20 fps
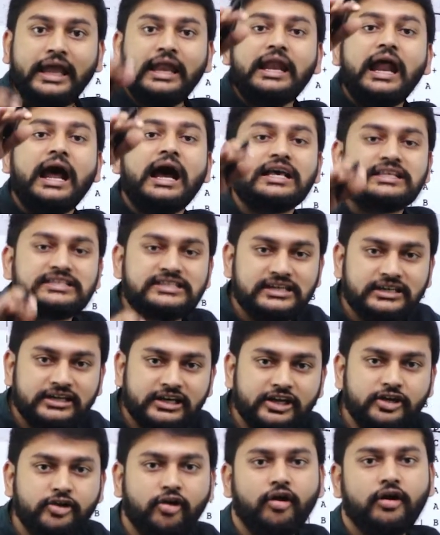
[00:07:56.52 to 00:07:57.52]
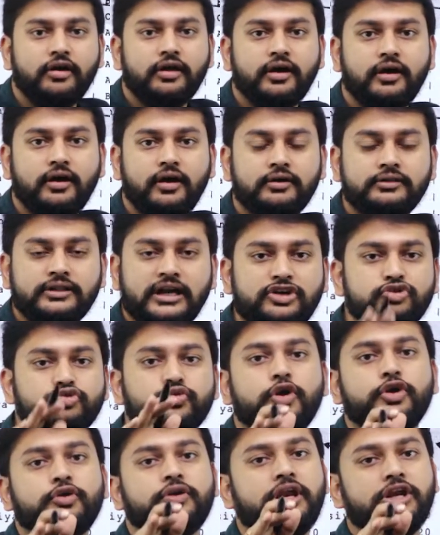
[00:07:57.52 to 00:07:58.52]
in ascending order. That is
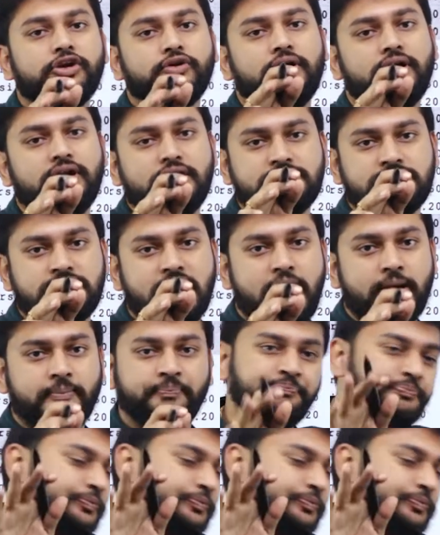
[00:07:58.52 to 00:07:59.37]
what you need to understand,